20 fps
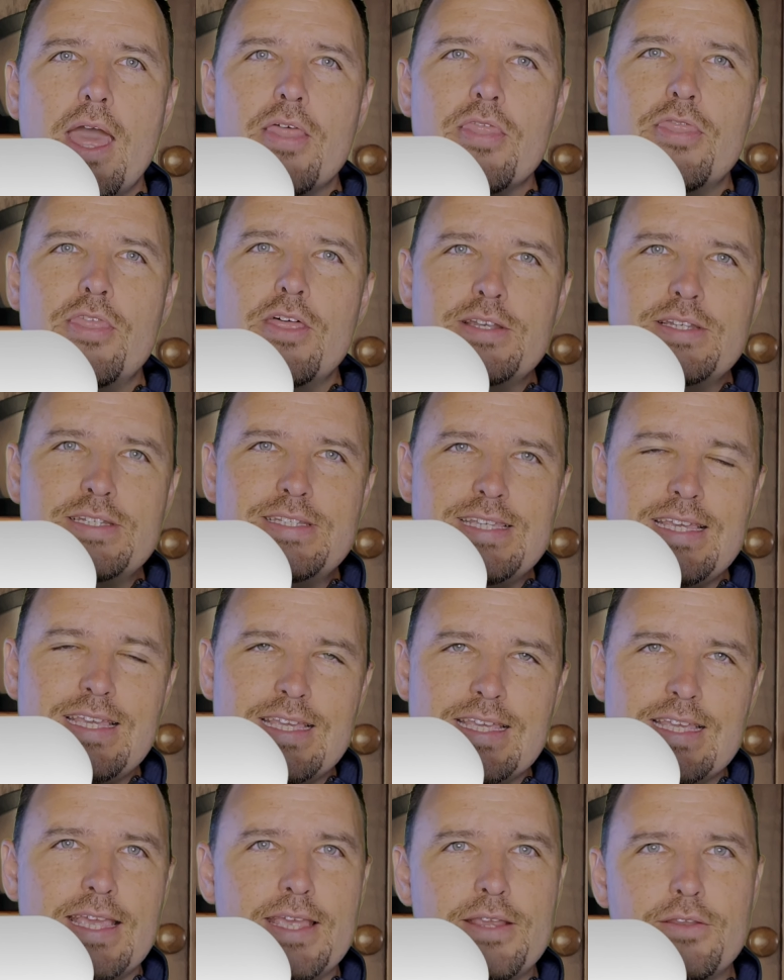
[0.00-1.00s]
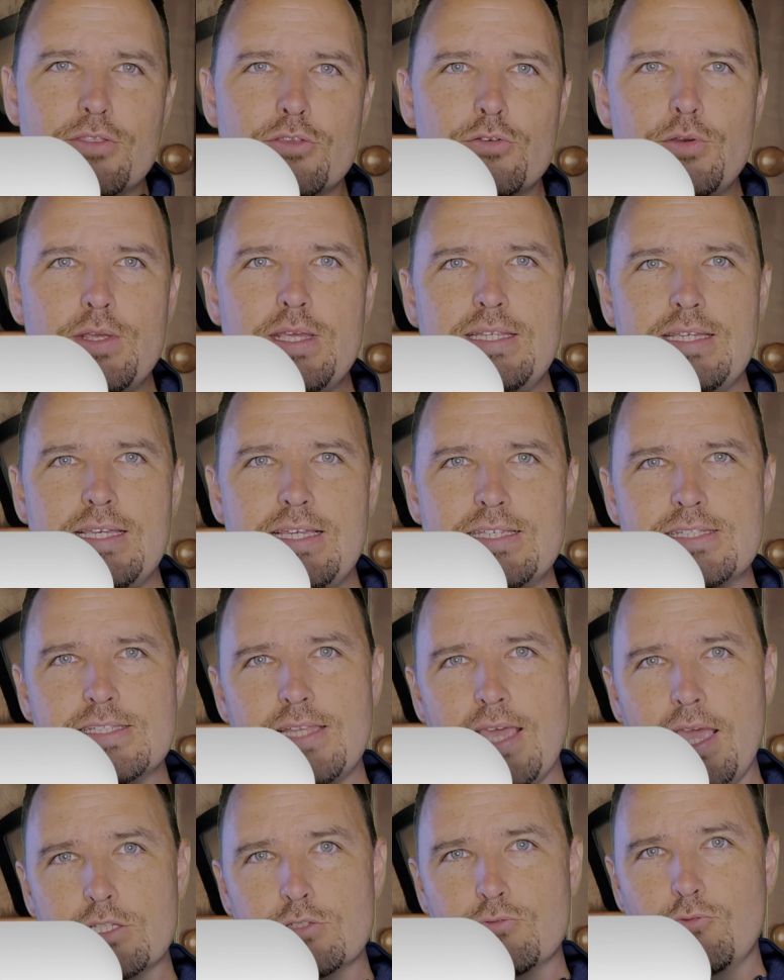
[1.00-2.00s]
The D in 3D
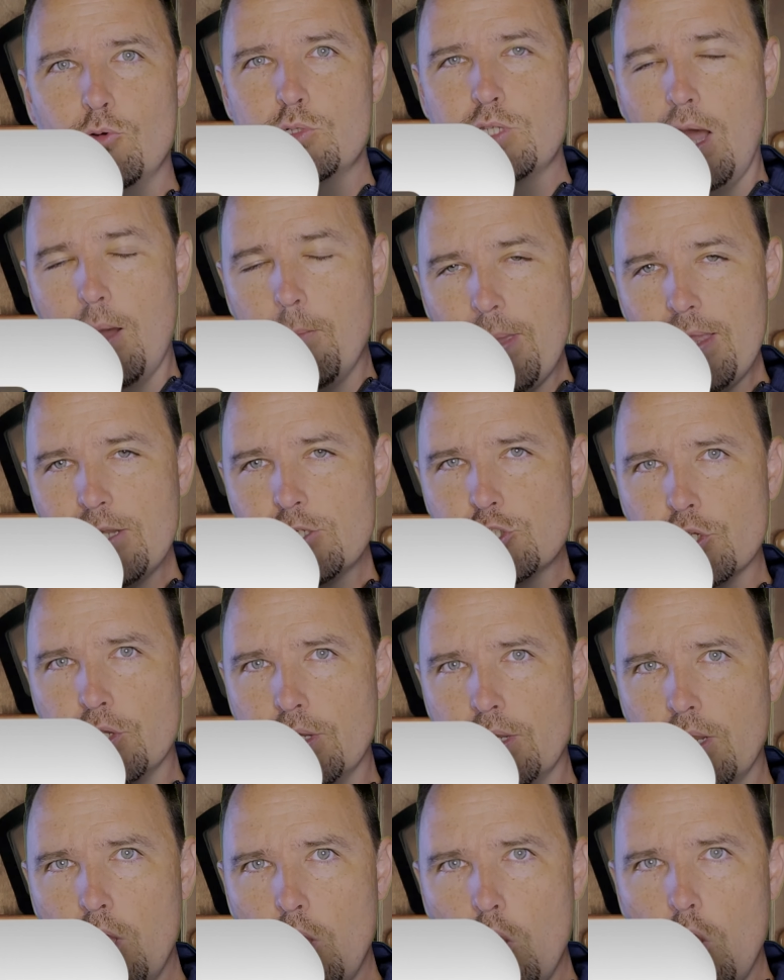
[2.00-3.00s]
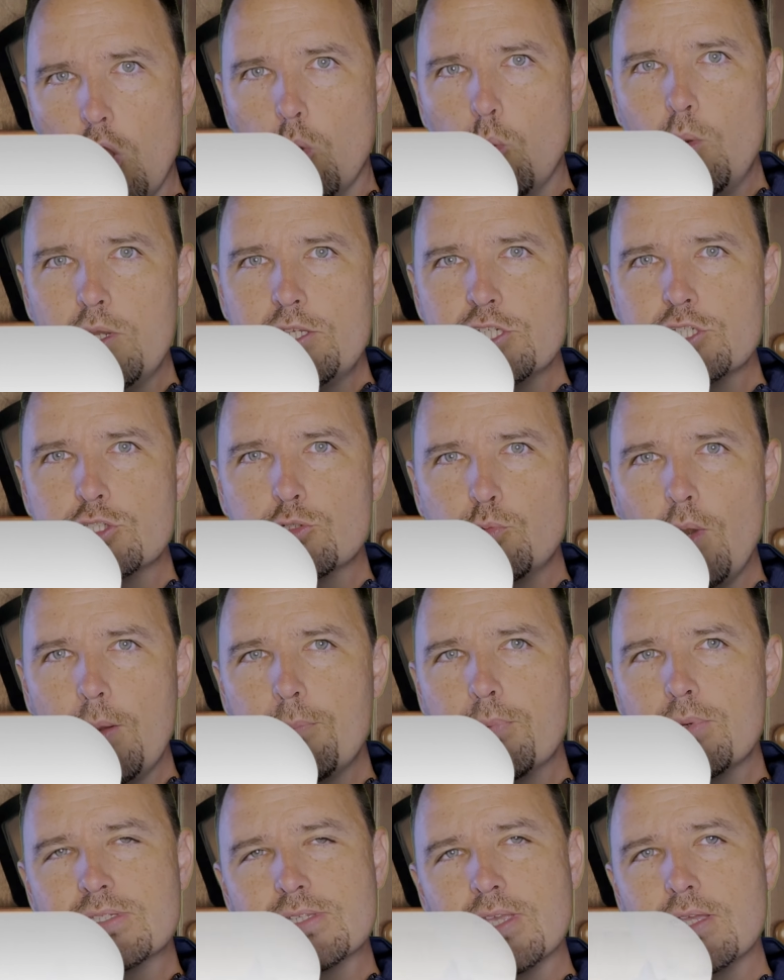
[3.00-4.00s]
stands for dimension, which is
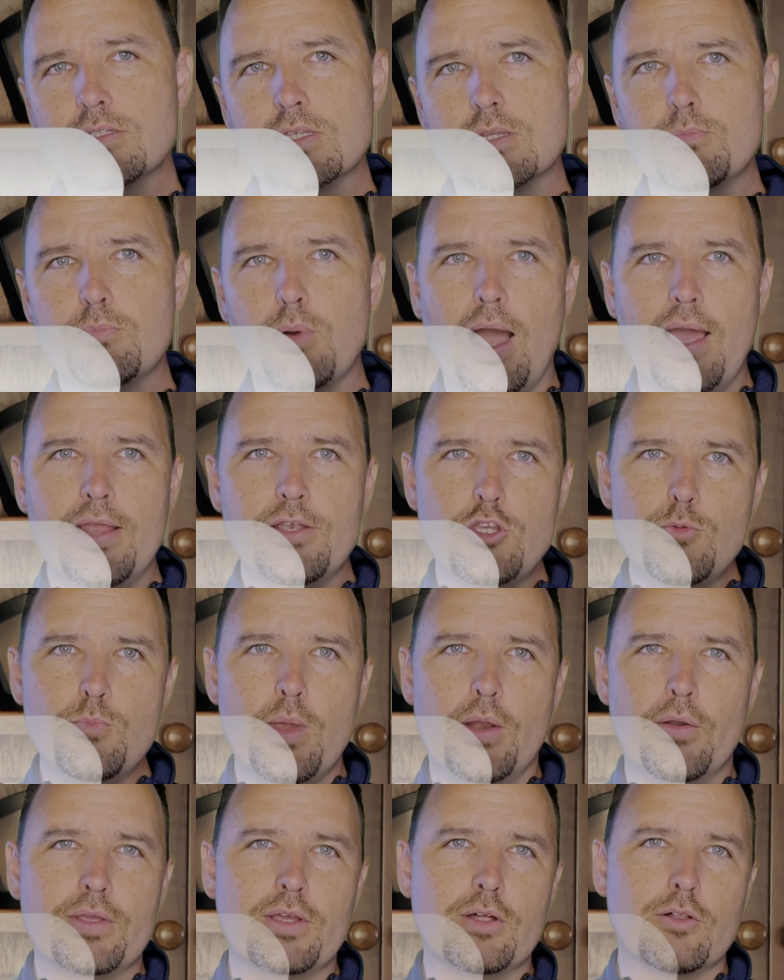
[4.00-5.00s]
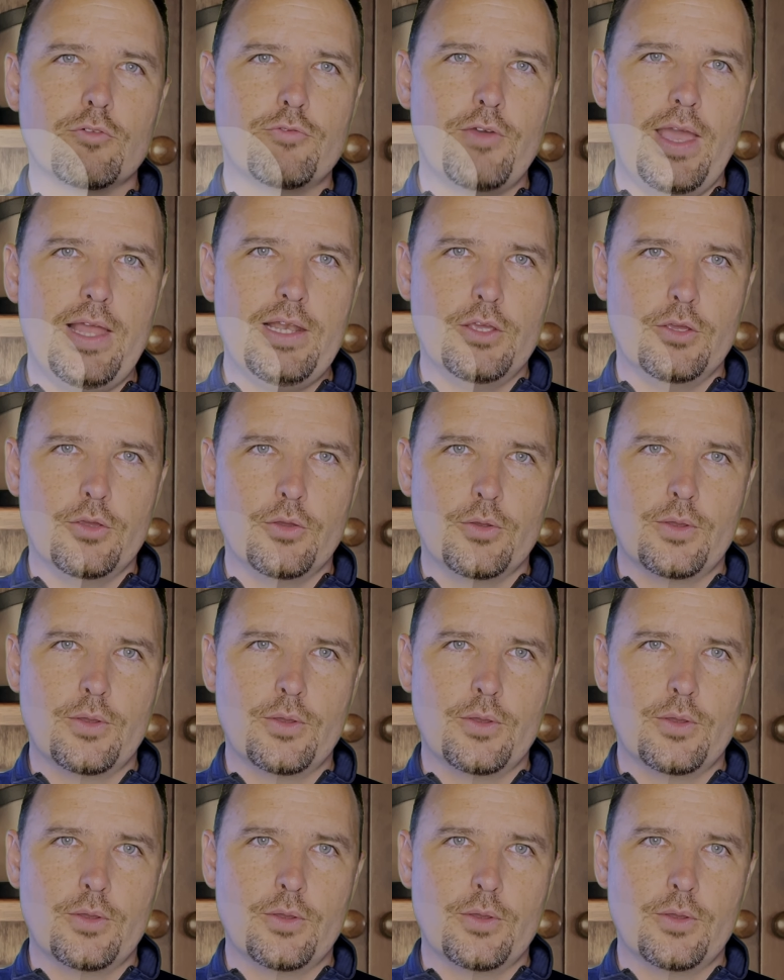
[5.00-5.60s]
represented by a numerical value.